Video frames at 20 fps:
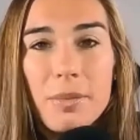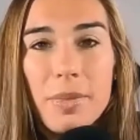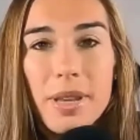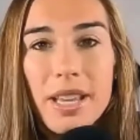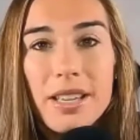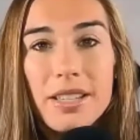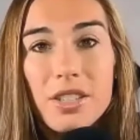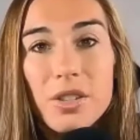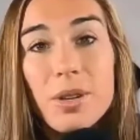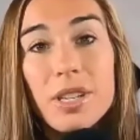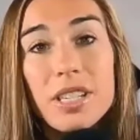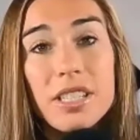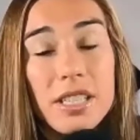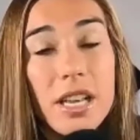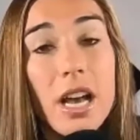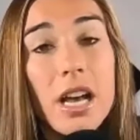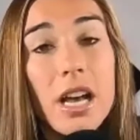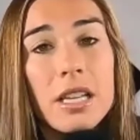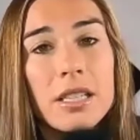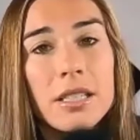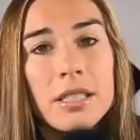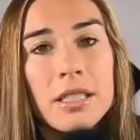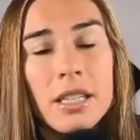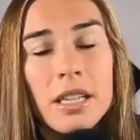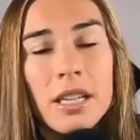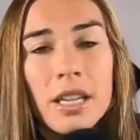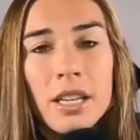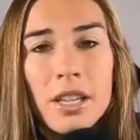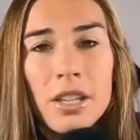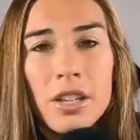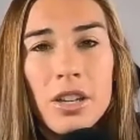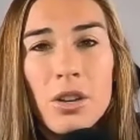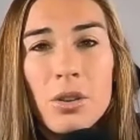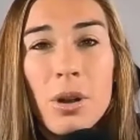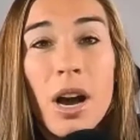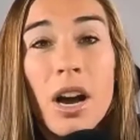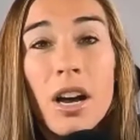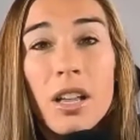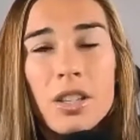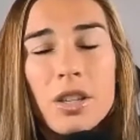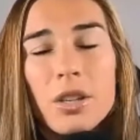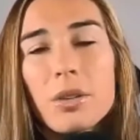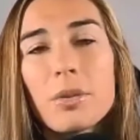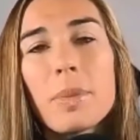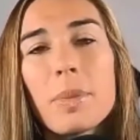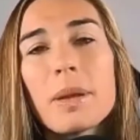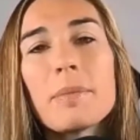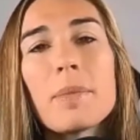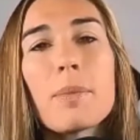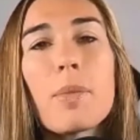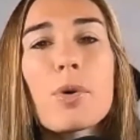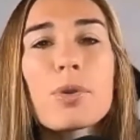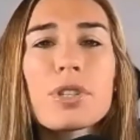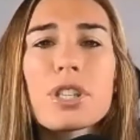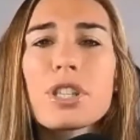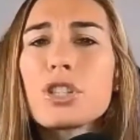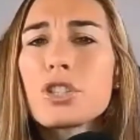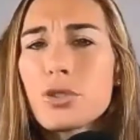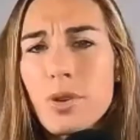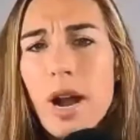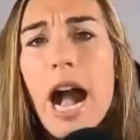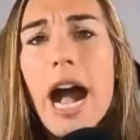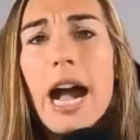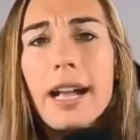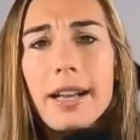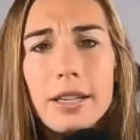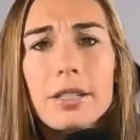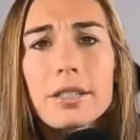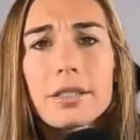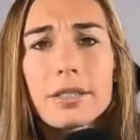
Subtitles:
Because you had done, you've been mostly track